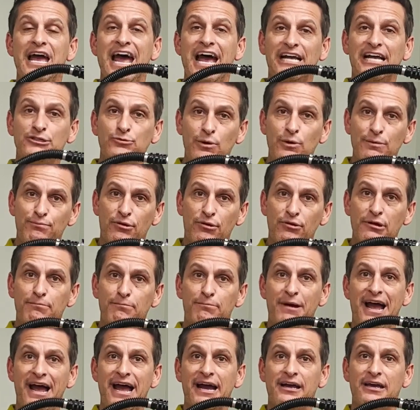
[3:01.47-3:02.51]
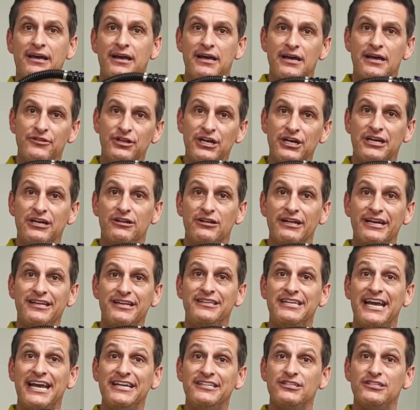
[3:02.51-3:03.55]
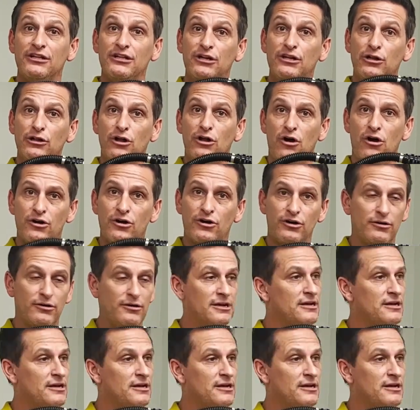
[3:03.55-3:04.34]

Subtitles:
as we pull it back, the click takes a little longer.